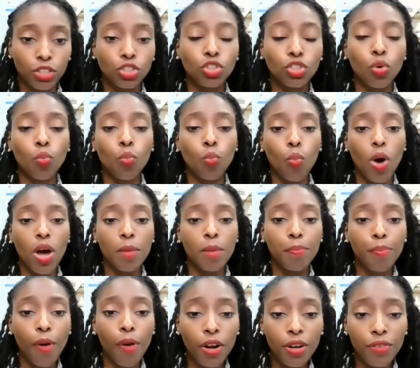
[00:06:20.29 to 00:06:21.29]
So
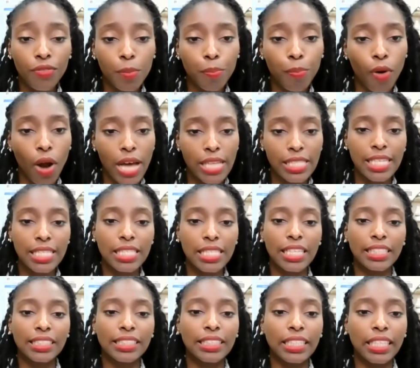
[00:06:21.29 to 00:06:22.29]
one part of the process
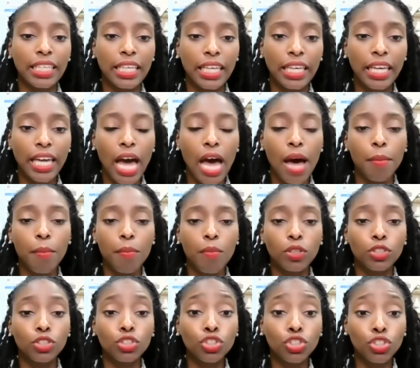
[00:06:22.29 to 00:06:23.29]
is seeing a
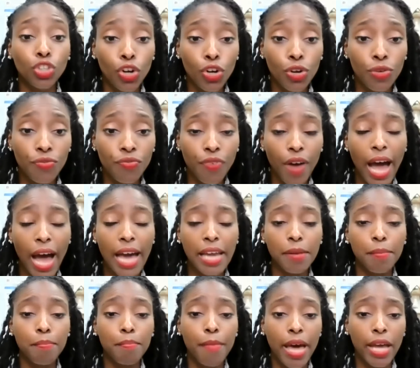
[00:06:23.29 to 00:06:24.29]

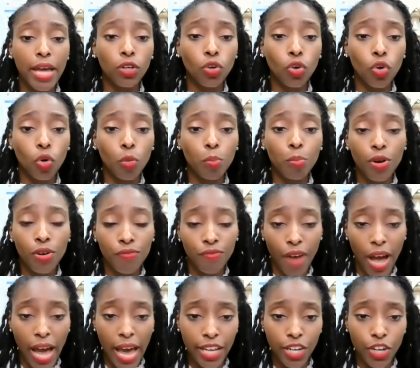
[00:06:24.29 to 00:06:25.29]
certified medical
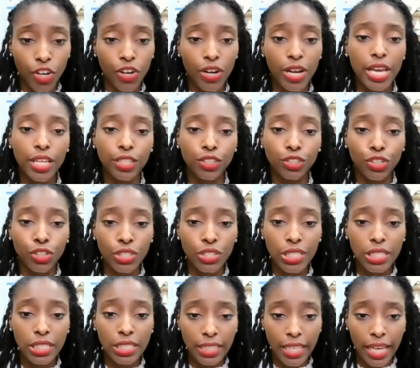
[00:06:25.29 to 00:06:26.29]
provider in your
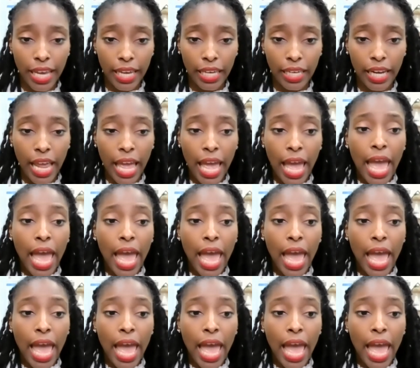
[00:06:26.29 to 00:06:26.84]
state.